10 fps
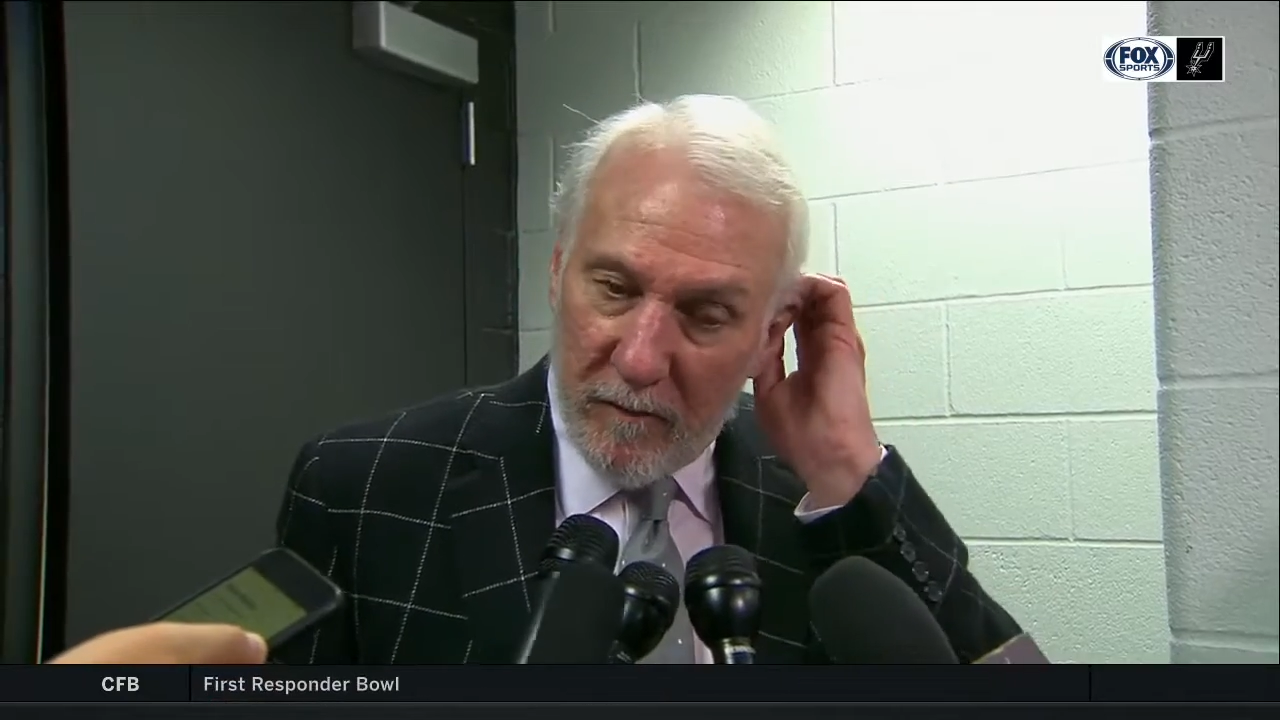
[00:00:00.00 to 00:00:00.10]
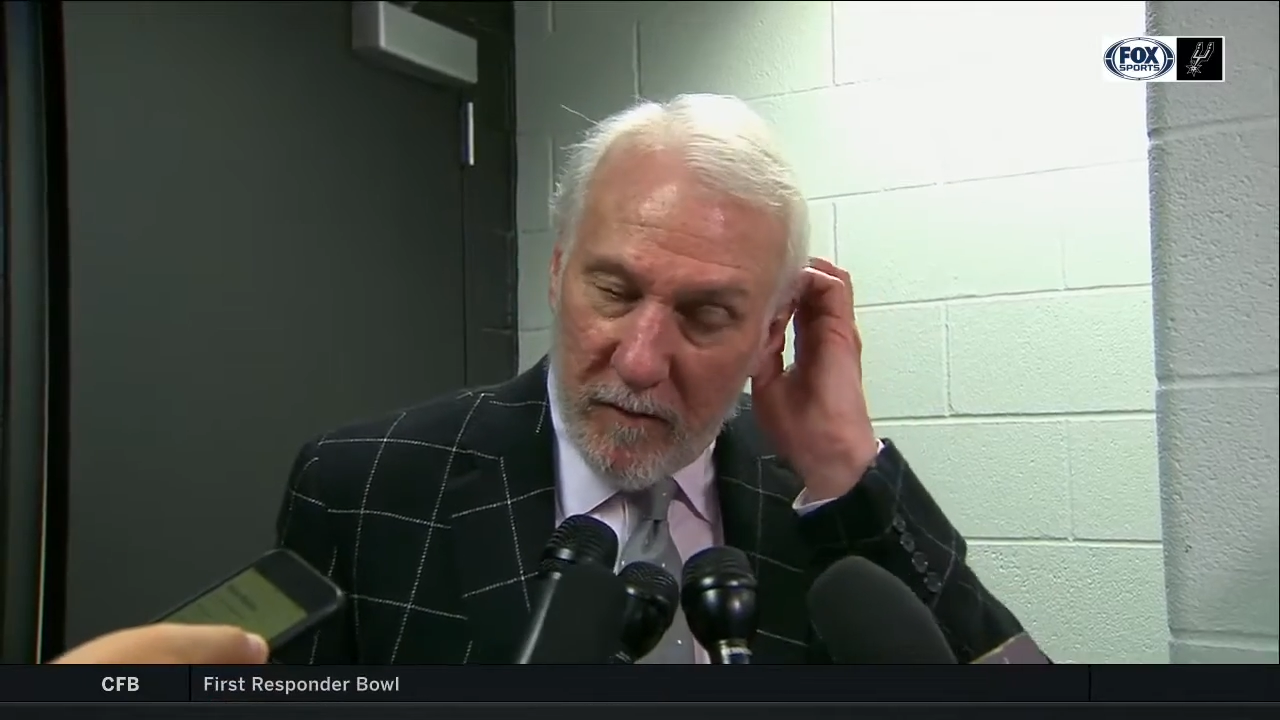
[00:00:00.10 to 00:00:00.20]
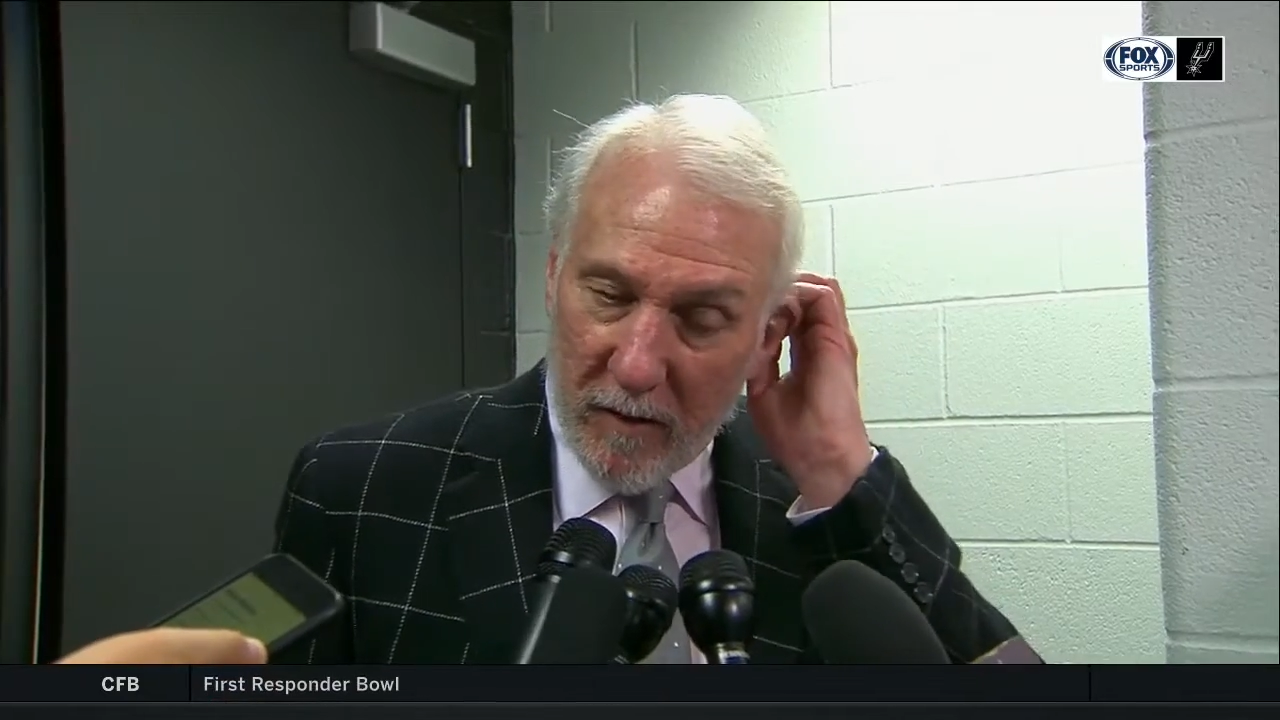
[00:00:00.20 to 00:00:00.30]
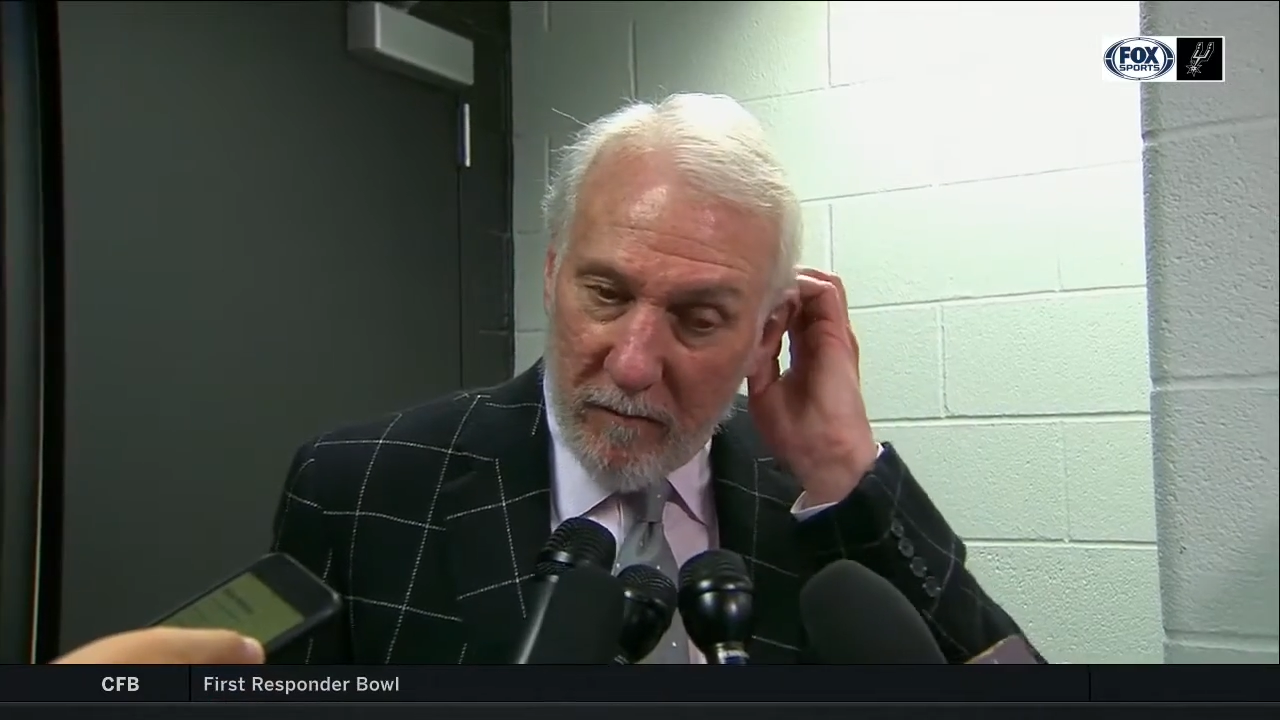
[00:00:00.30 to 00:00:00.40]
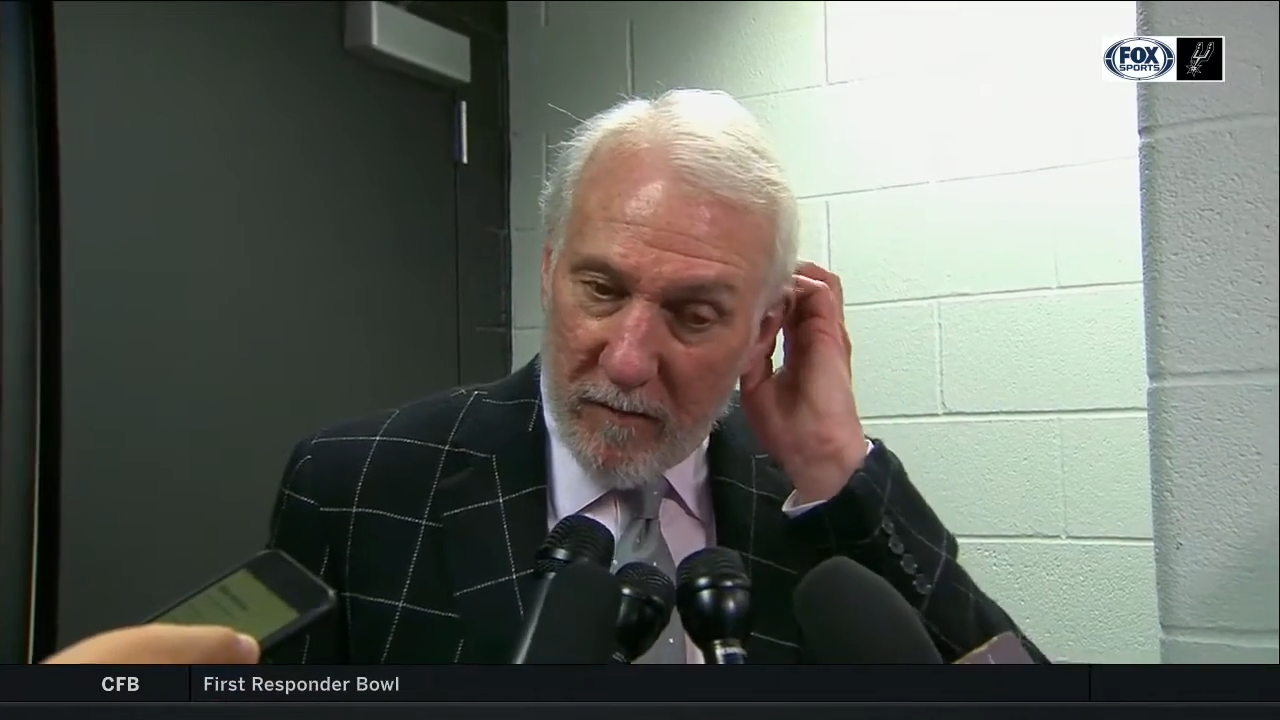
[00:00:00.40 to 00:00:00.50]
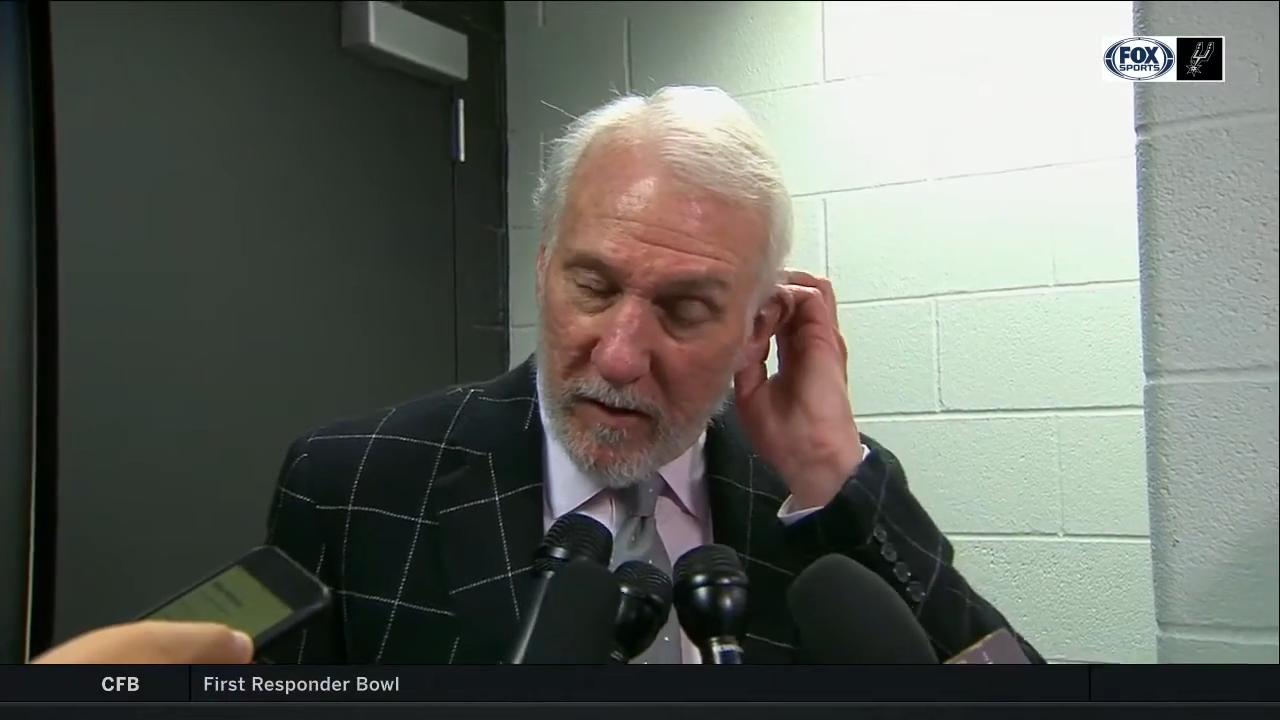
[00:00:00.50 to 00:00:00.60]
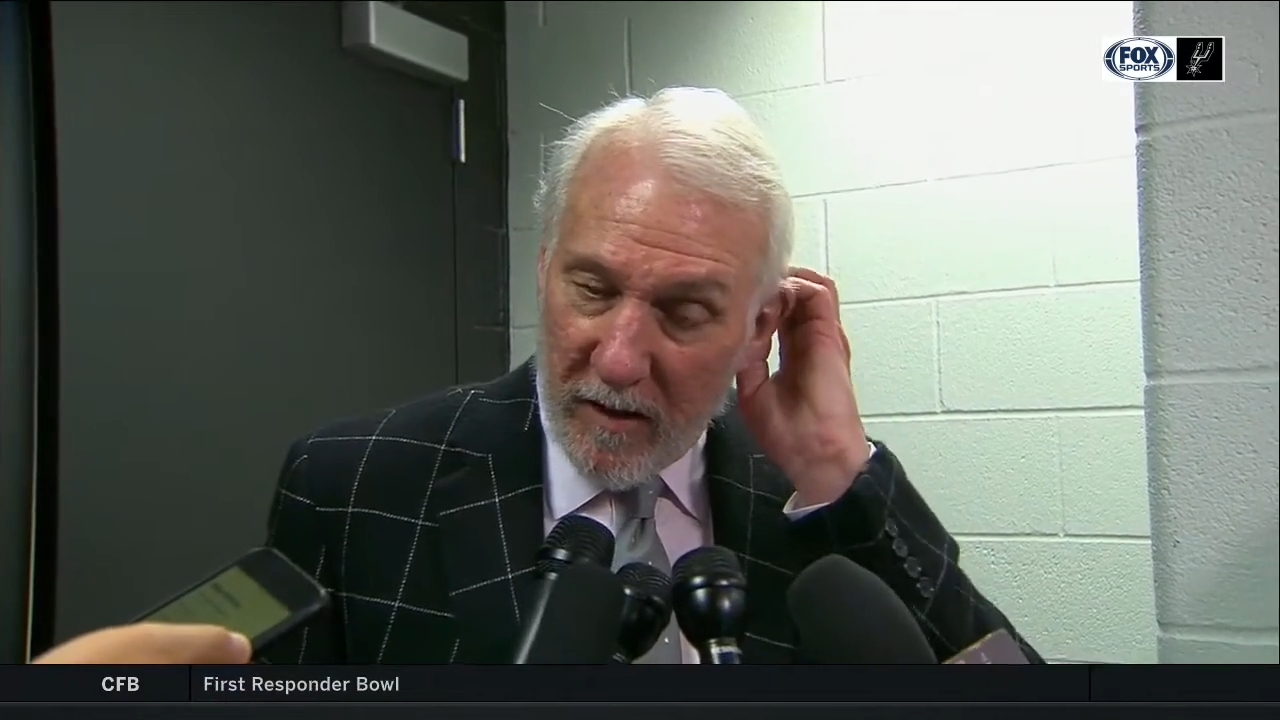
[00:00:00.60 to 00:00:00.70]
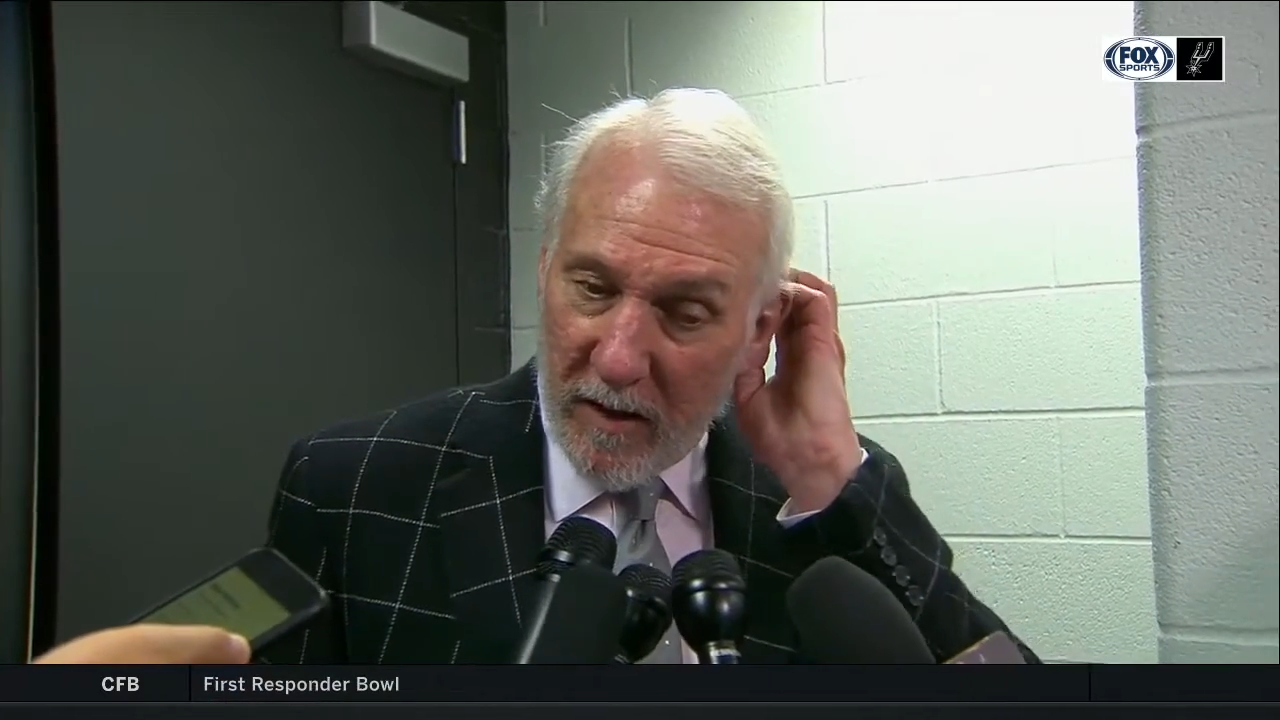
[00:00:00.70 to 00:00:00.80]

they're, they're a